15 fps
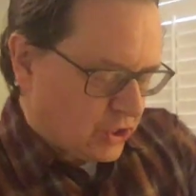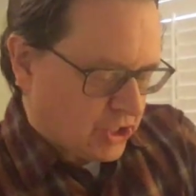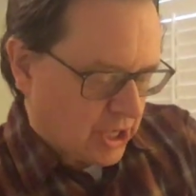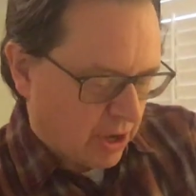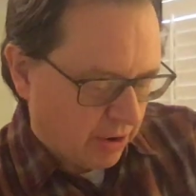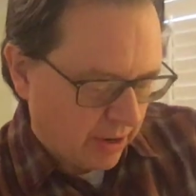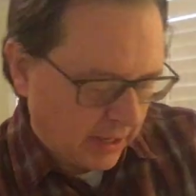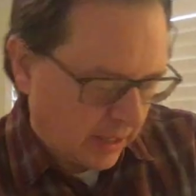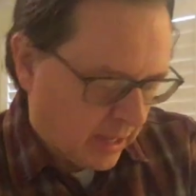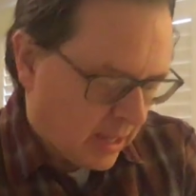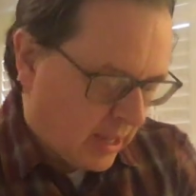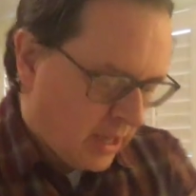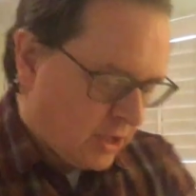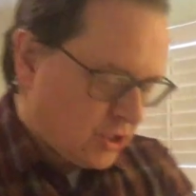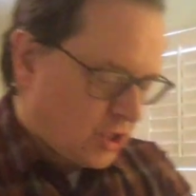
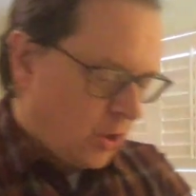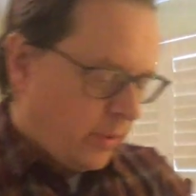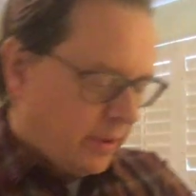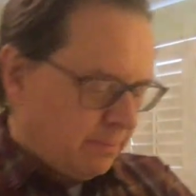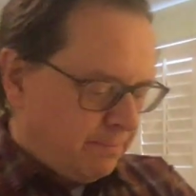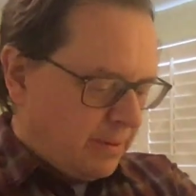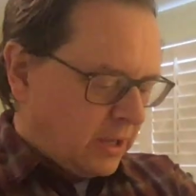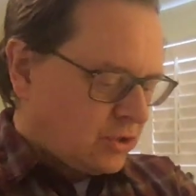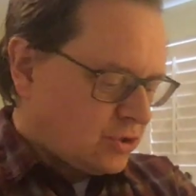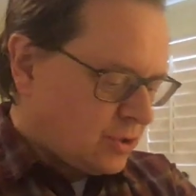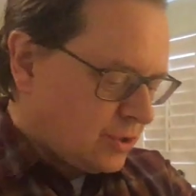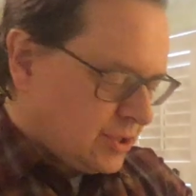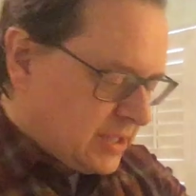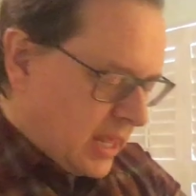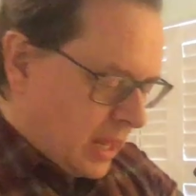showing
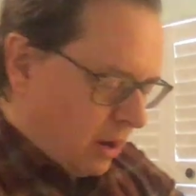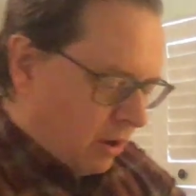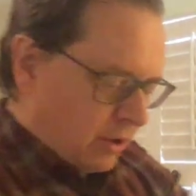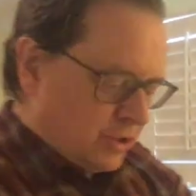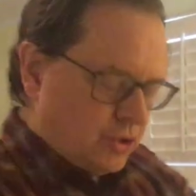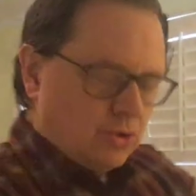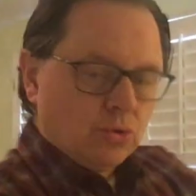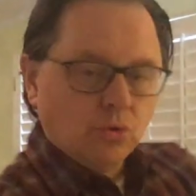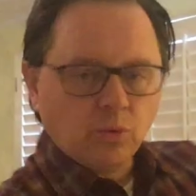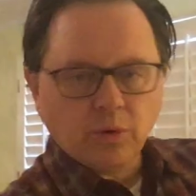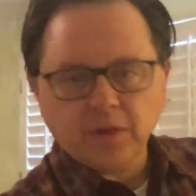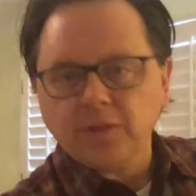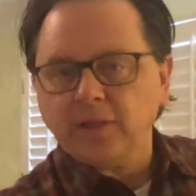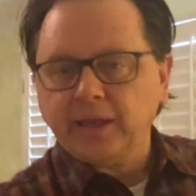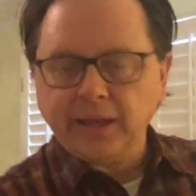pictures that are too
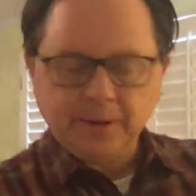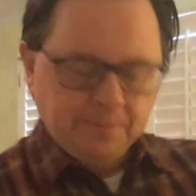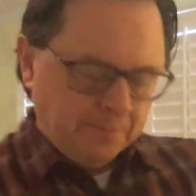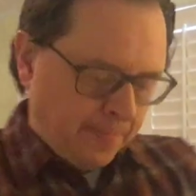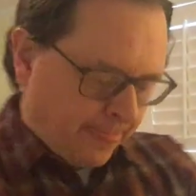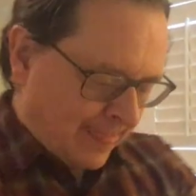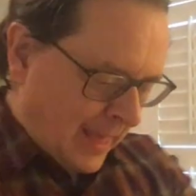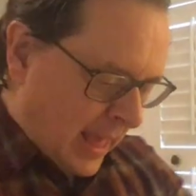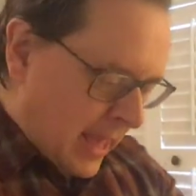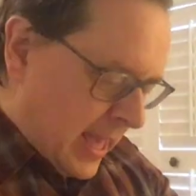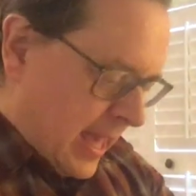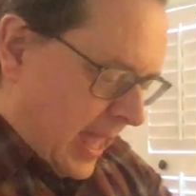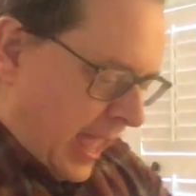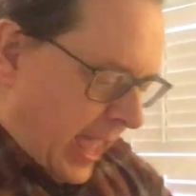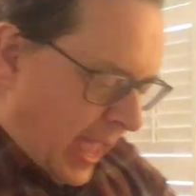grisly.
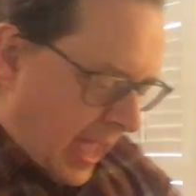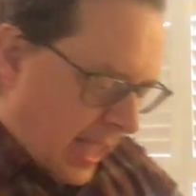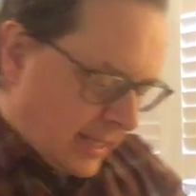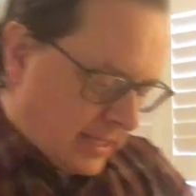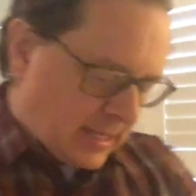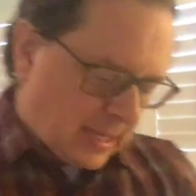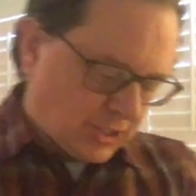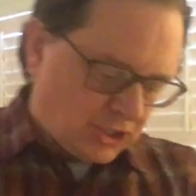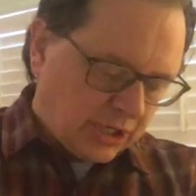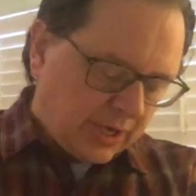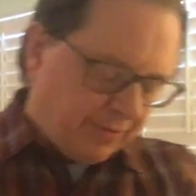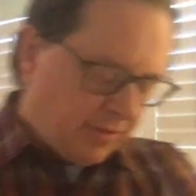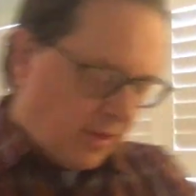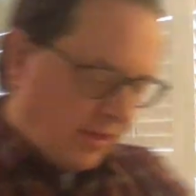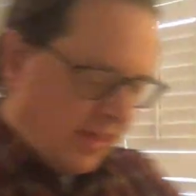And she
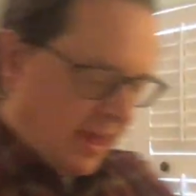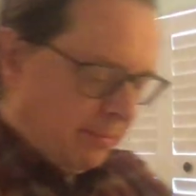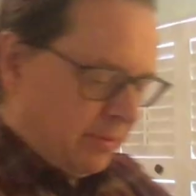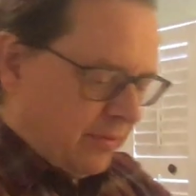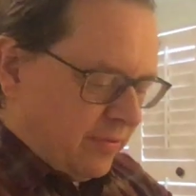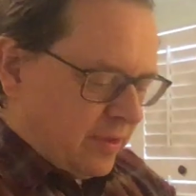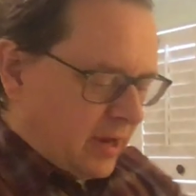gives the example of the